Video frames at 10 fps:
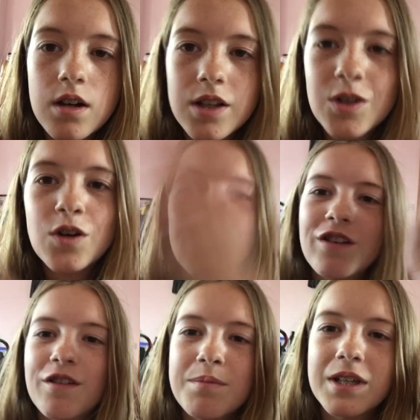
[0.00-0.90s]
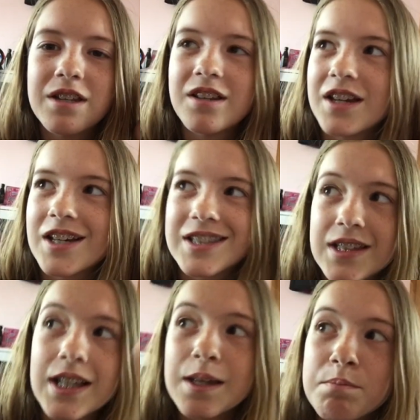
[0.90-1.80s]
I could have been like
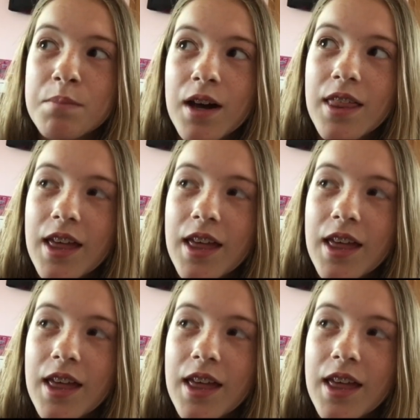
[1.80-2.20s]
asleep by